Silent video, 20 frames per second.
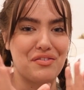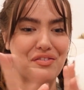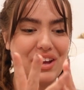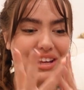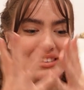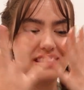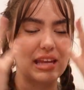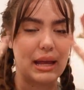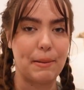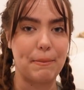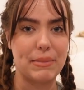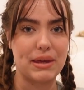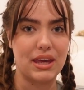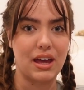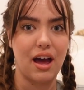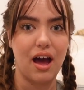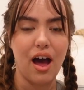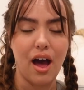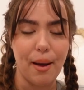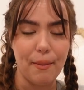fixing me
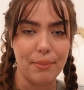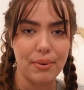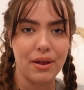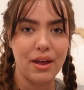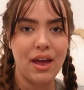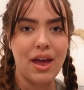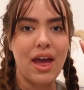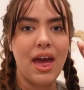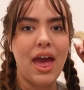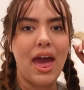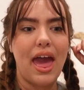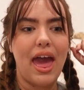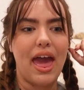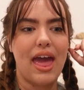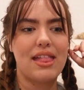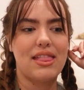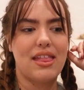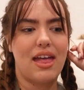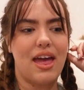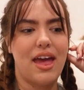up
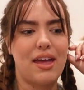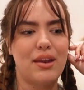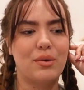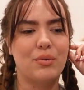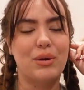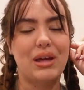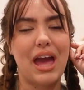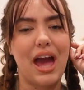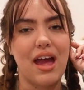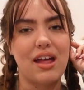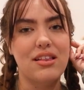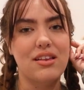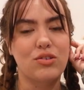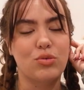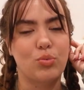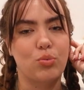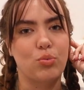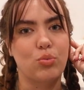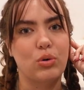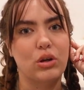and then we had
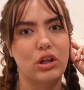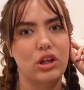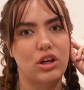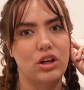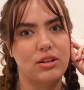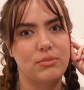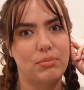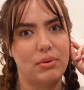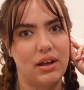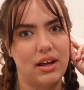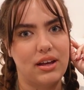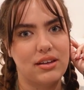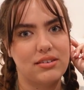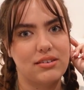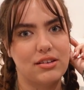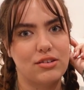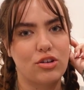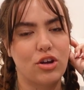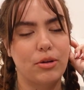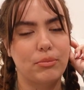this really good place.
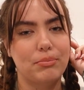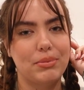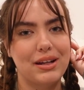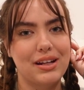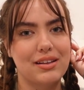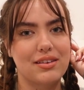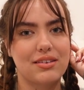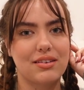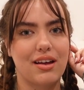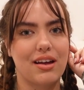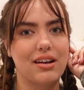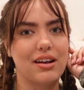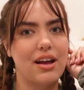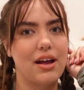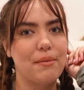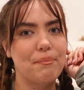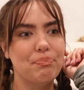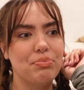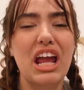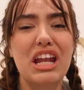It's called
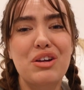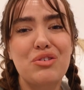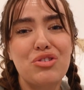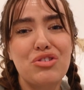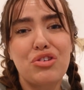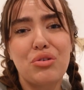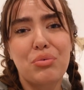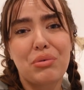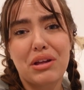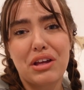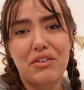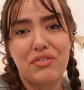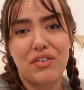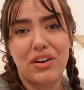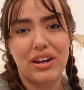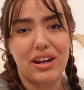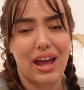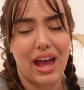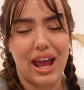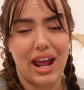Pizzana. And it was just a really
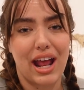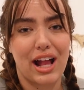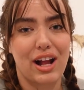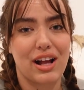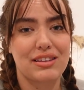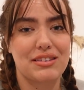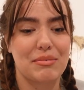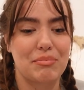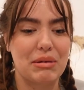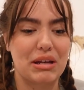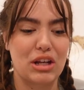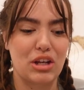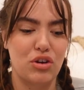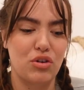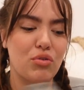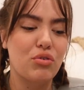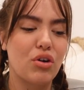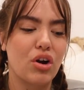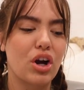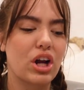fun night. I got to meet a
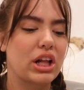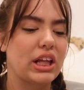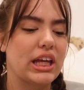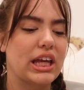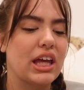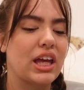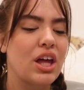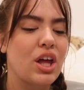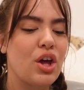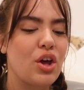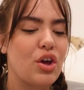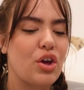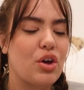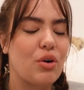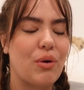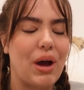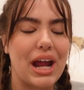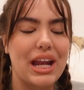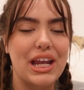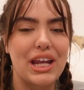new girly
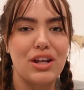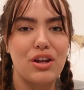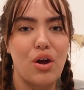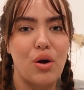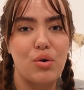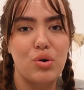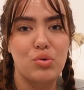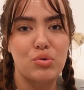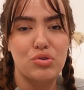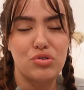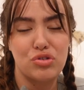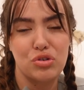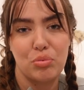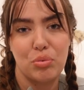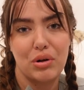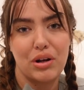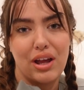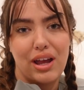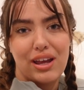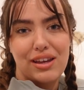who I didn't know who was
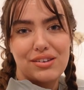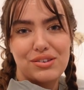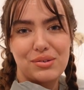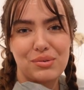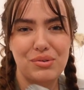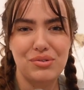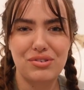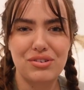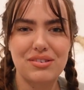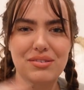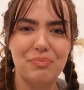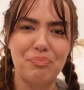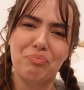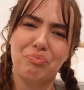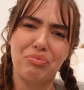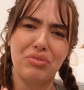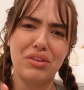super nice. So it was just